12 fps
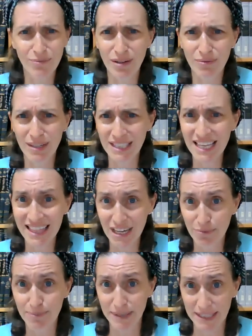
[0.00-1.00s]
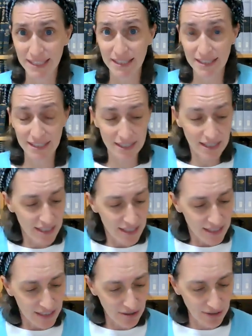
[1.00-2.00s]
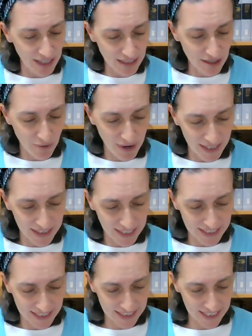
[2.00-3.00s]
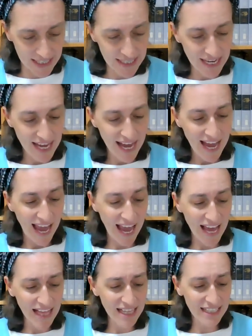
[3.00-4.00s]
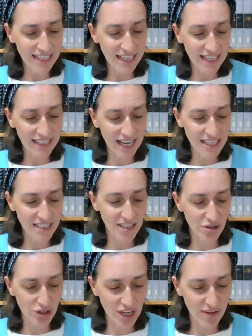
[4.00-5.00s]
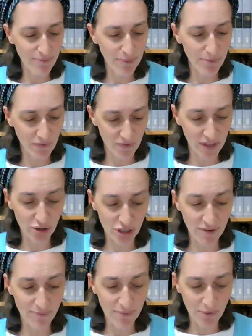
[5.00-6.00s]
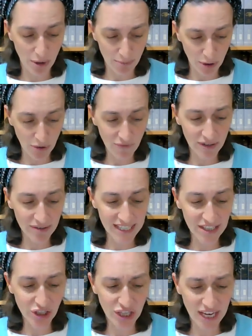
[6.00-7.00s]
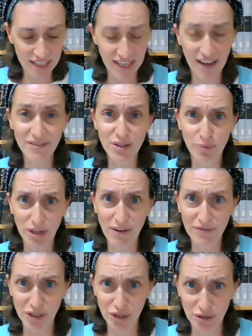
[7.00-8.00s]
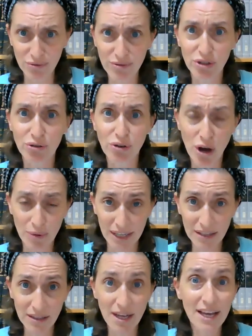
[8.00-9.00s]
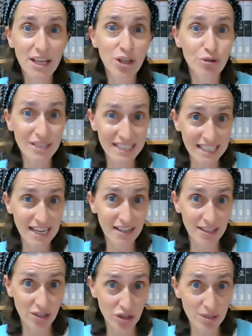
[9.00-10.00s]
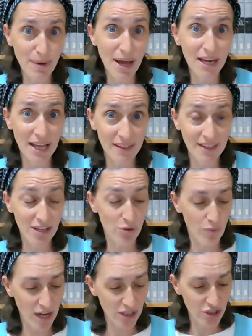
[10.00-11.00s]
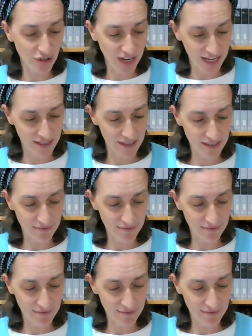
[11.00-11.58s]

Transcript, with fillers: What, what's it their business? So let's go on and let's see. Ela nichnas v'yoshev b'mkamo v'notel she'adav. So what do you have to do? You go in, you sit down in your spot, and then you wash your hands.